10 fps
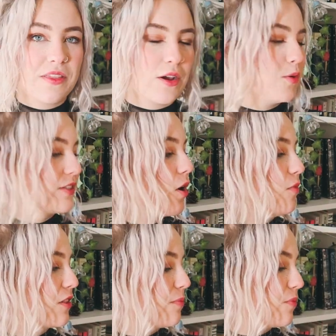They always come
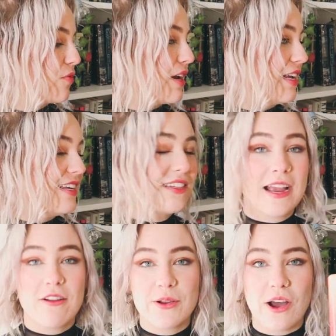with pretty
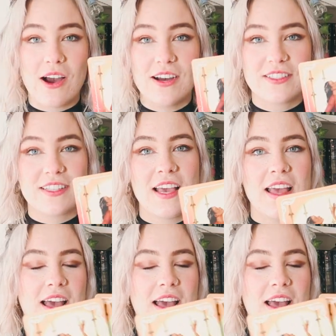tarot cards